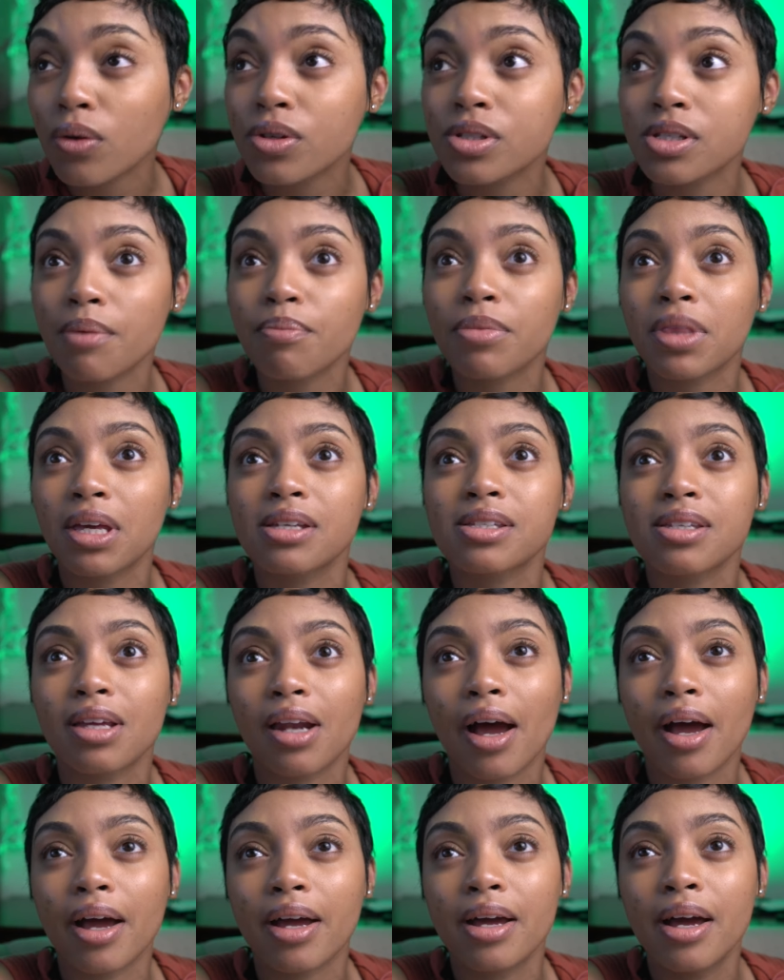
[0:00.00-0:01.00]
Some things that
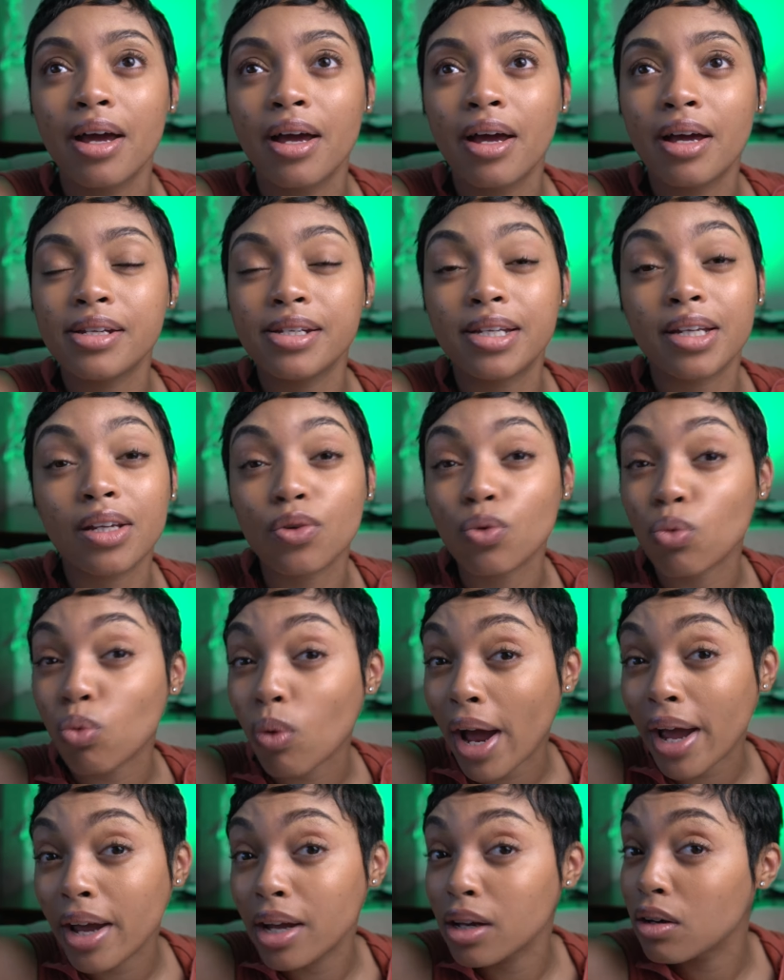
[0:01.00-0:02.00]
I didn't
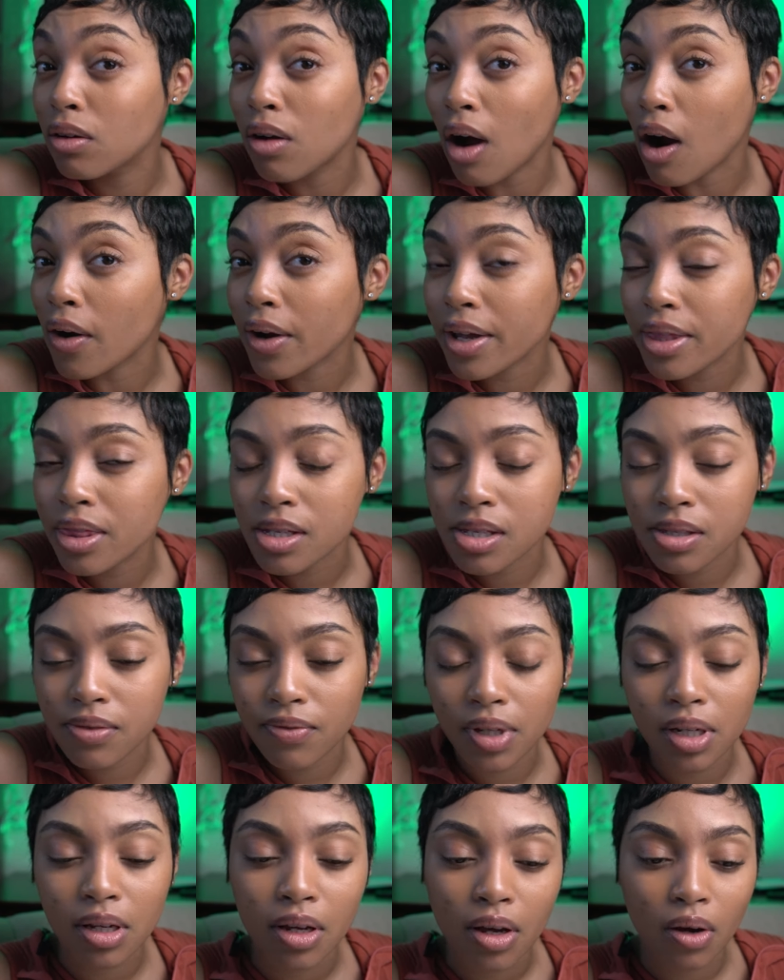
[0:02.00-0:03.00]
write are in this
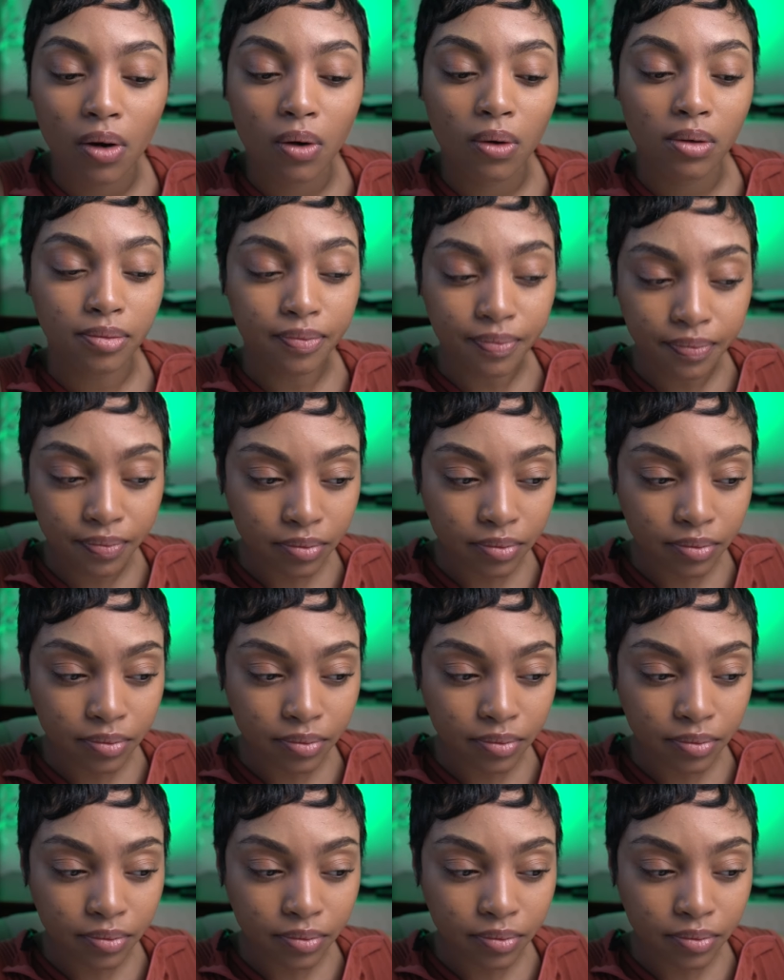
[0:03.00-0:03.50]
video.